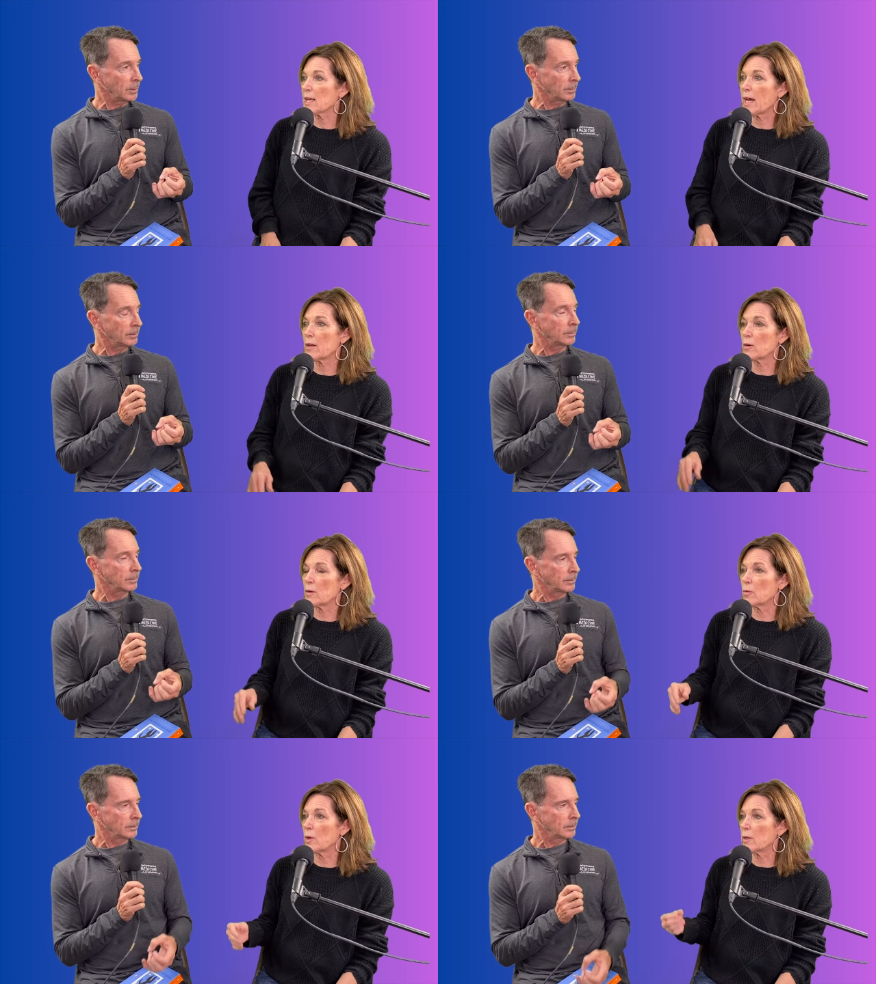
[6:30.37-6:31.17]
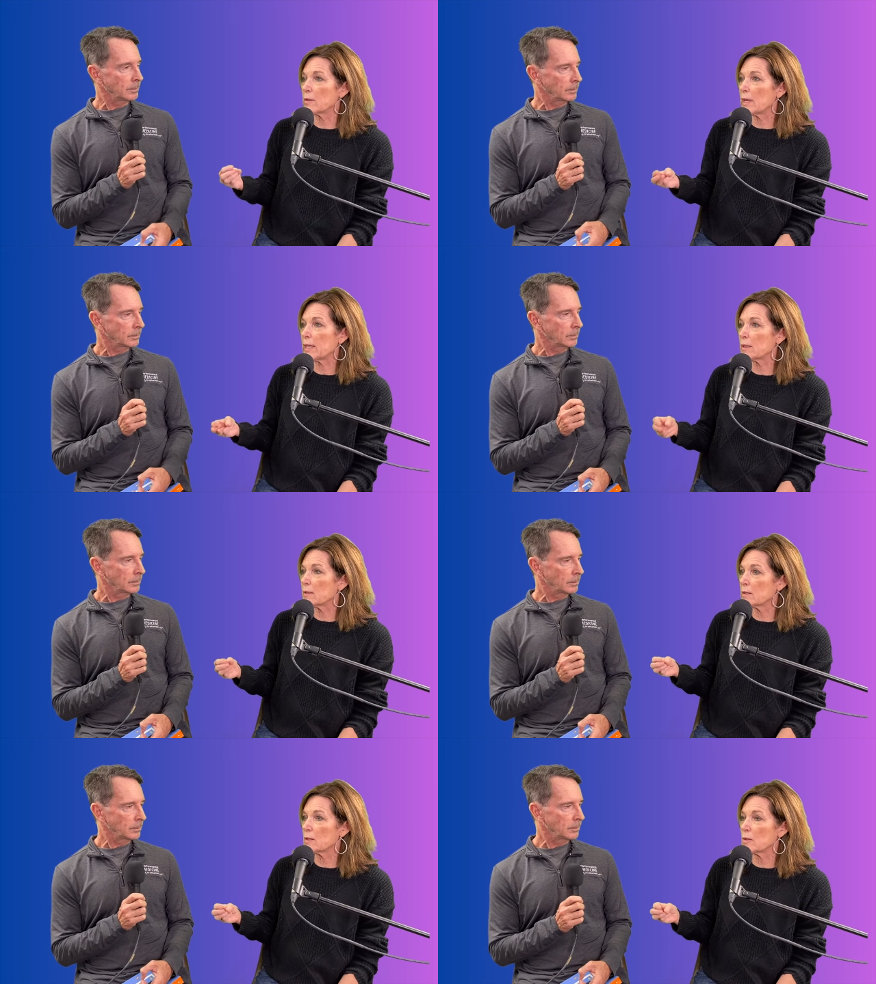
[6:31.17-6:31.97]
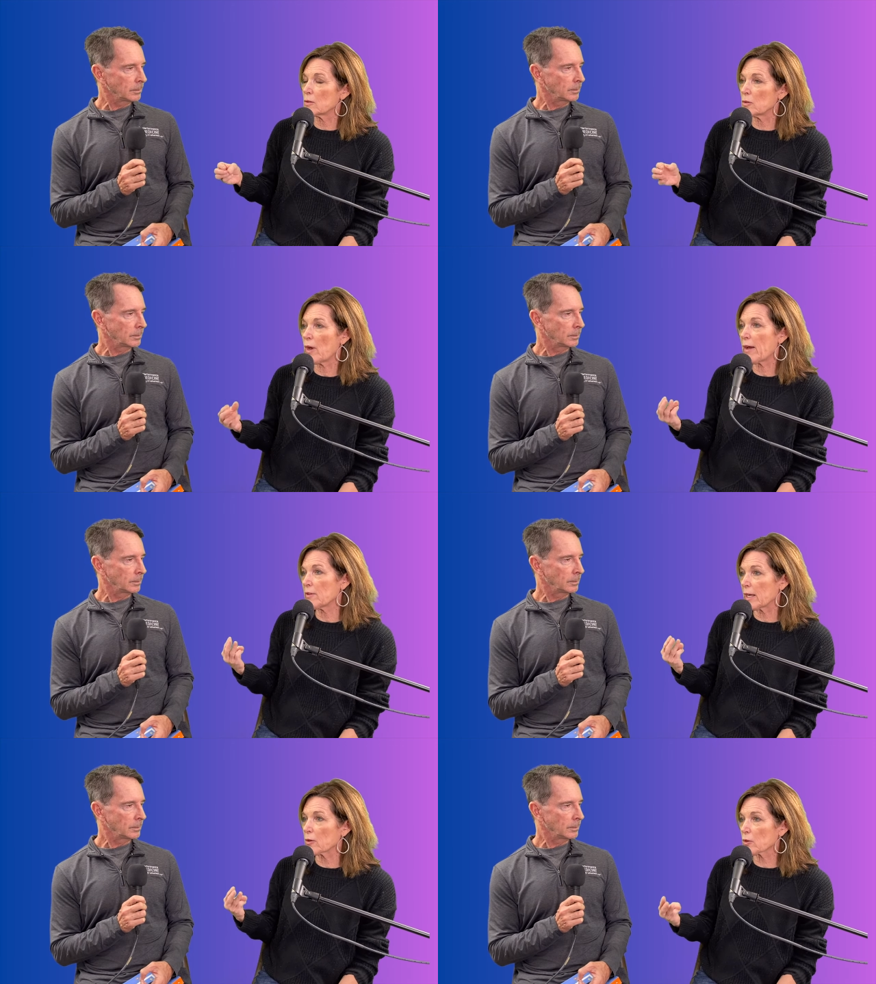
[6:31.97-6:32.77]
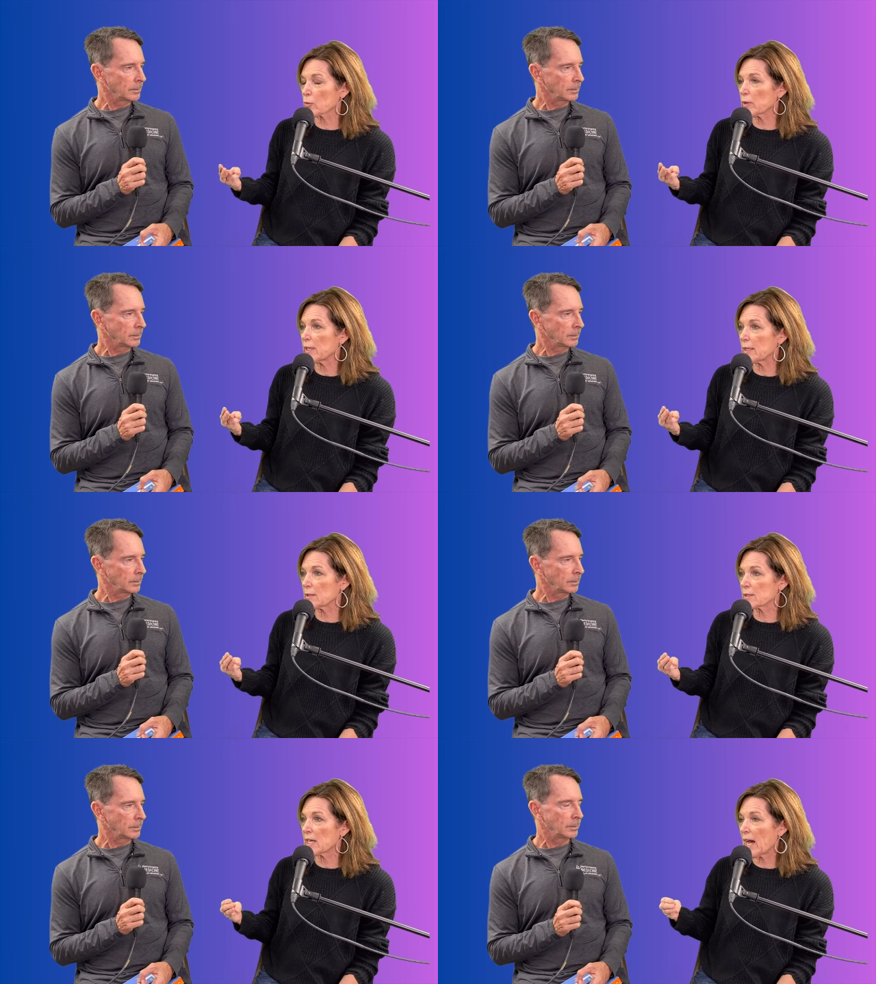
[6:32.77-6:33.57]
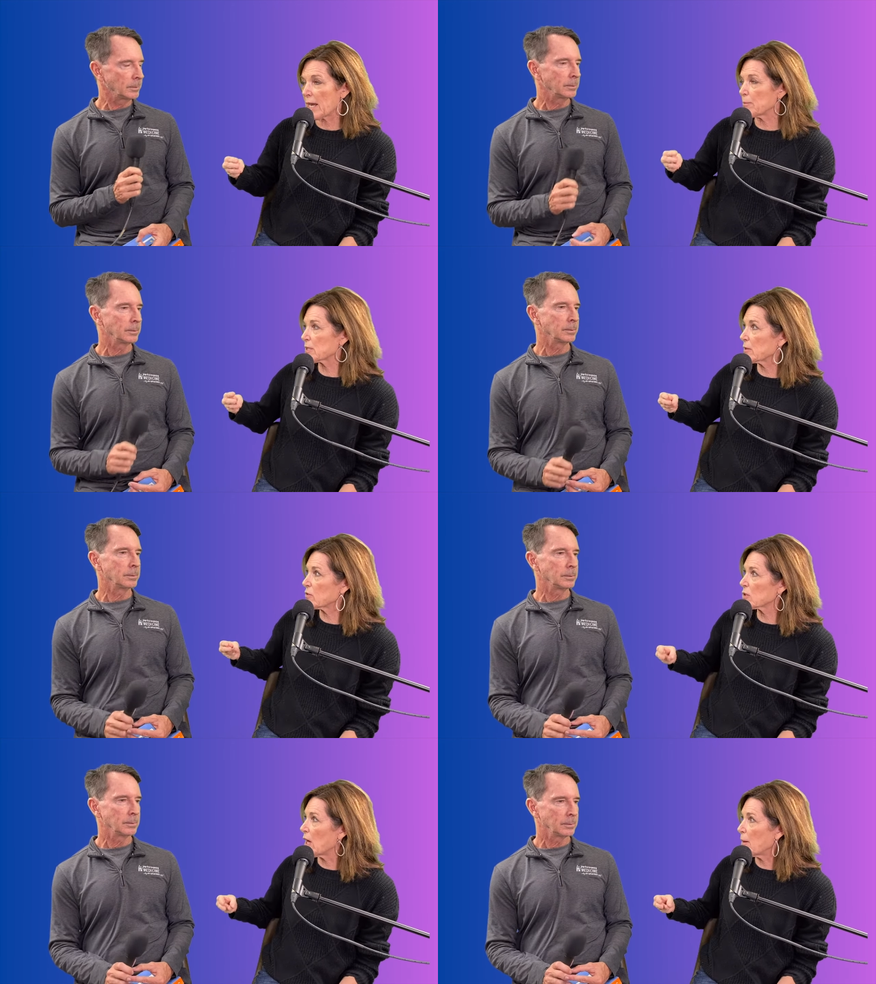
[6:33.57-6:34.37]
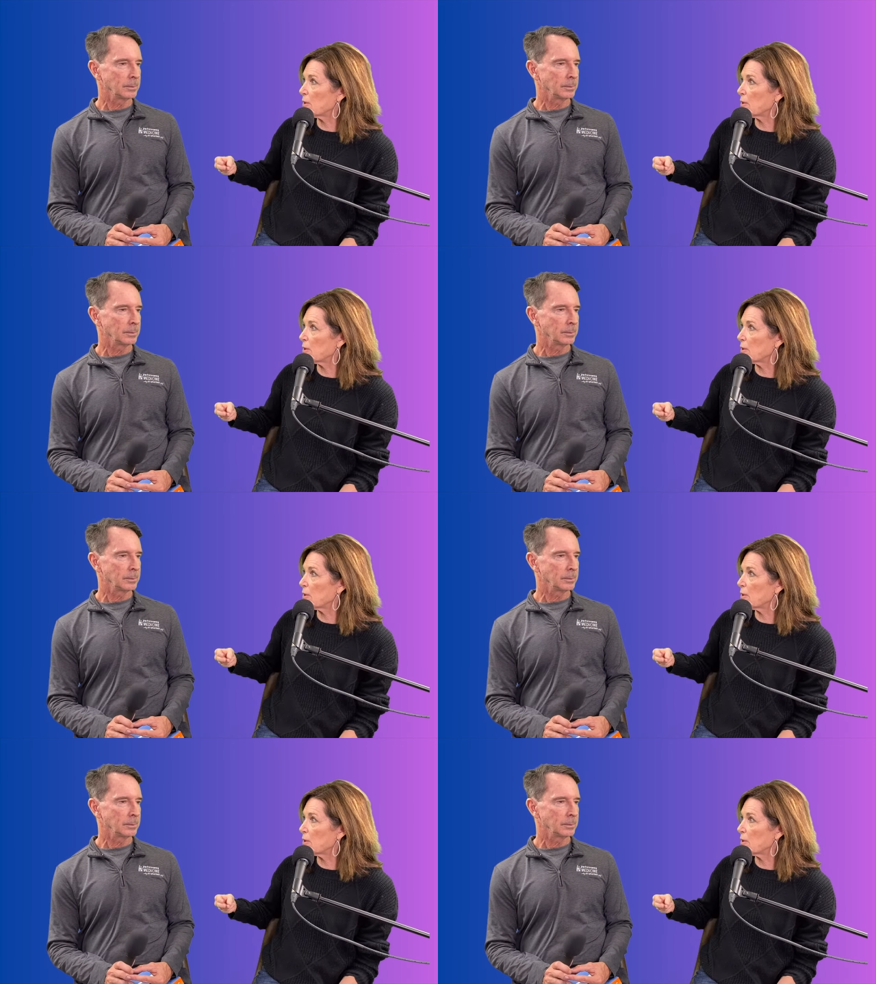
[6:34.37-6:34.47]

Speaker 1: I well they you have like three types of trauma.